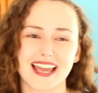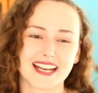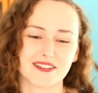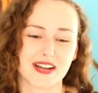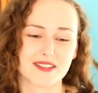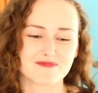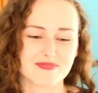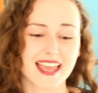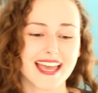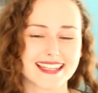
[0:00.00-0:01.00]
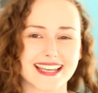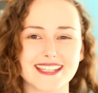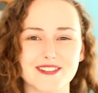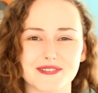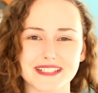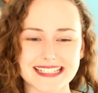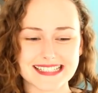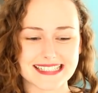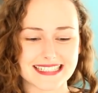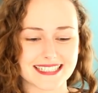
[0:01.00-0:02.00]
Anyway, thank you for
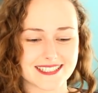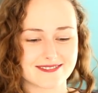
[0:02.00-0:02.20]
listening.